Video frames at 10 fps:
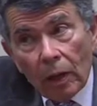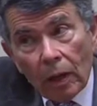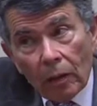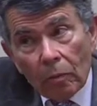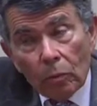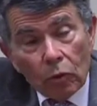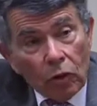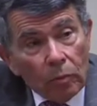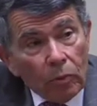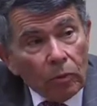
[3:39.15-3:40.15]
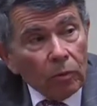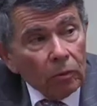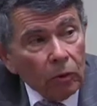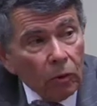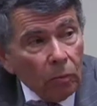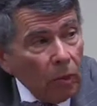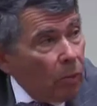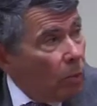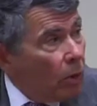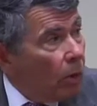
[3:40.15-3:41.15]
and Muslims, going
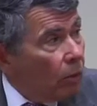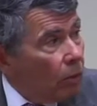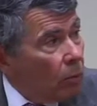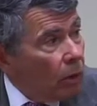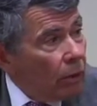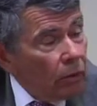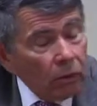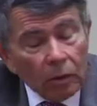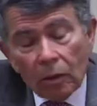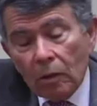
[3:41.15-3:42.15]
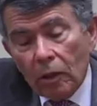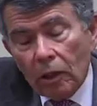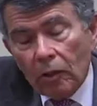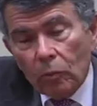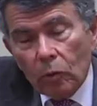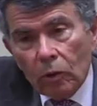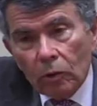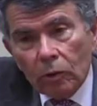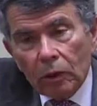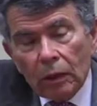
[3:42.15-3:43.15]
maybe beyond the Middle East and the Arab
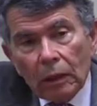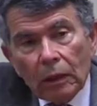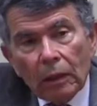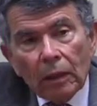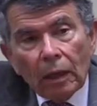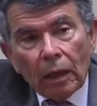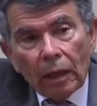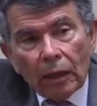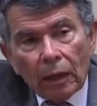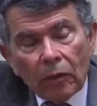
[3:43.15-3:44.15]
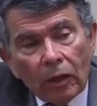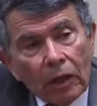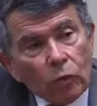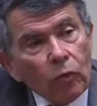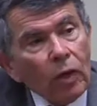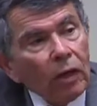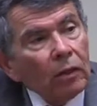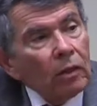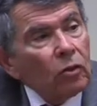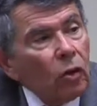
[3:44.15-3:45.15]
world. And I think as we've
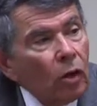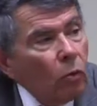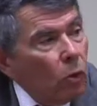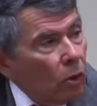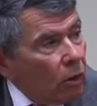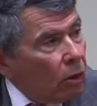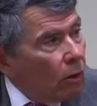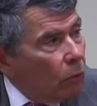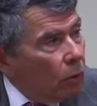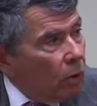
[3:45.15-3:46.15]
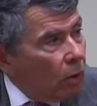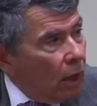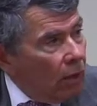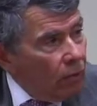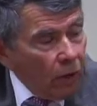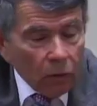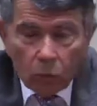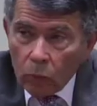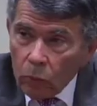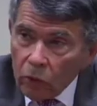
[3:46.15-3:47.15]
gotten into our work, and we're
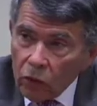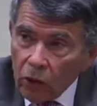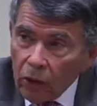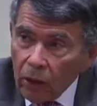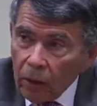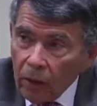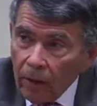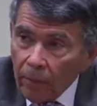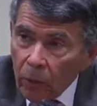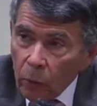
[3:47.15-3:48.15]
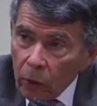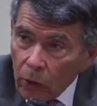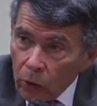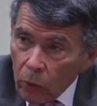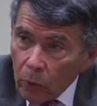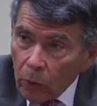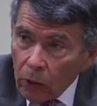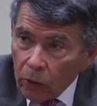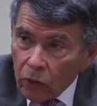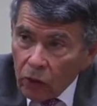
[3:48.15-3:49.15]
starting, we're going to do a book
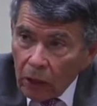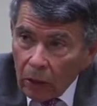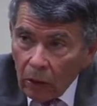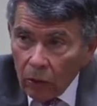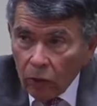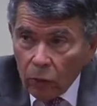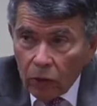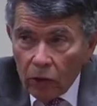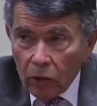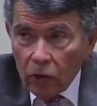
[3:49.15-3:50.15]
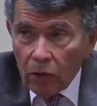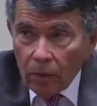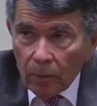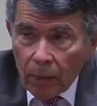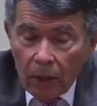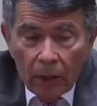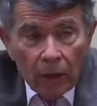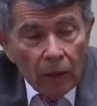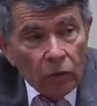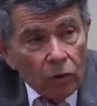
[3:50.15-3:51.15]
on state and law, which Islam
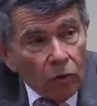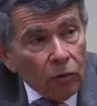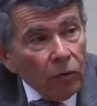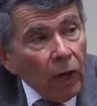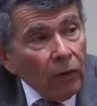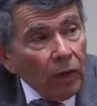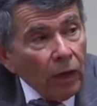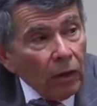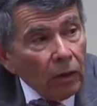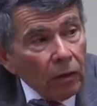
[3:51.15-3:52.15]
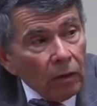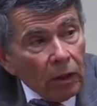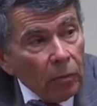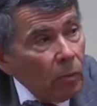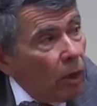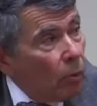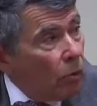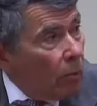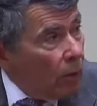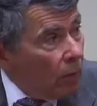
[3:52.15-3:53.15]
is the surviving editor, Ibrahim
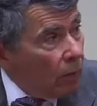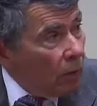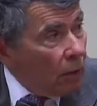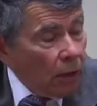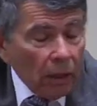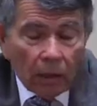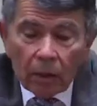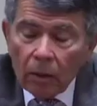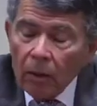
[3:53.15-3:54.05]
Abarabi having died.